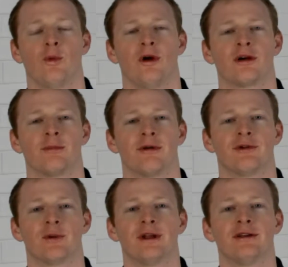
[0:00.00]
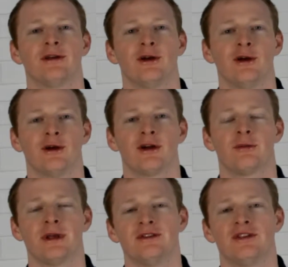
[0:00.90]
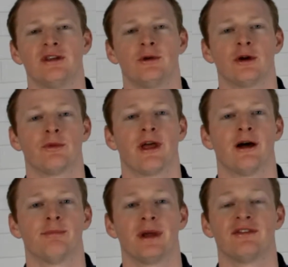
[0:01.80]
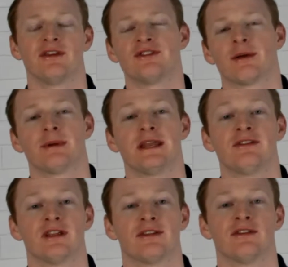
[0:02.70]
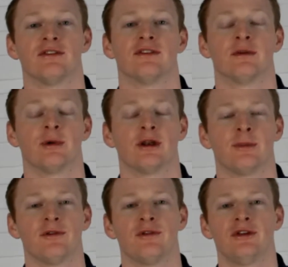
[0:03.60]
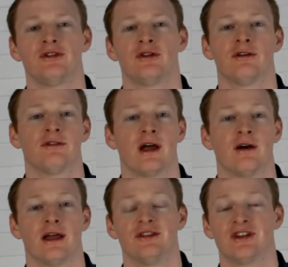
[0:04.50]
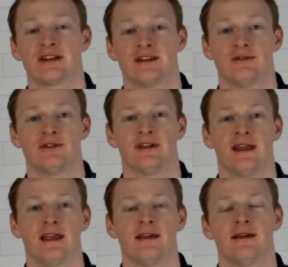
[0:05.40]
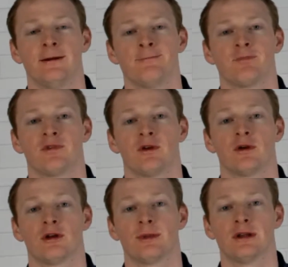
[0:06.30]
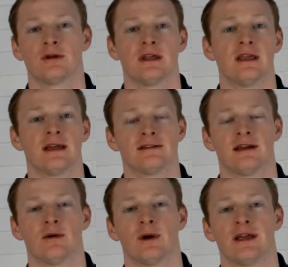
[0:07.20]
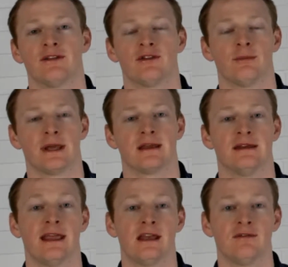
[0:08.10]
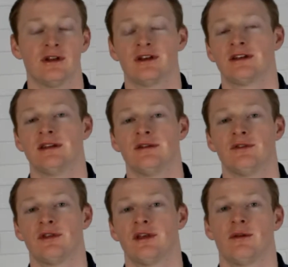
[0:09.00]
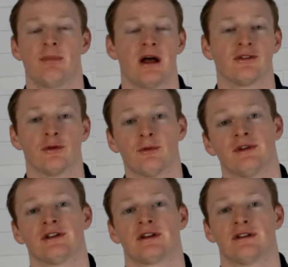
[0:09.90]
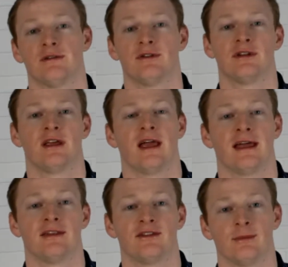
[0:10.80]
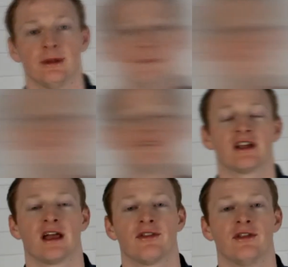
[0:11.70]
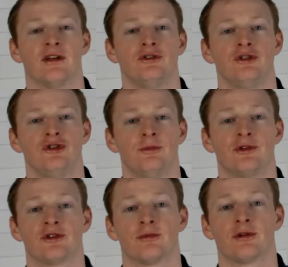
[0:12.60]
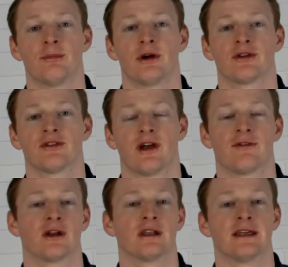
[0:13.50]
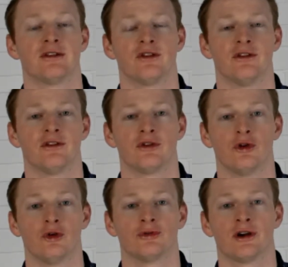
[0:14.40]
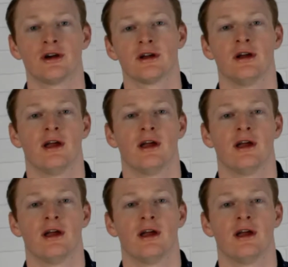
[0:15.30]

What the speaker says: Welcome everyone. We're going to be continuing on with our basic Japanese lessons and we're going to be finishing off our adjectives today. So we're going to be looking at our ways to make negative adjectives, past form of adjectives, and similar. If you check out the YouTube description box, I've got a link to this Google Doc.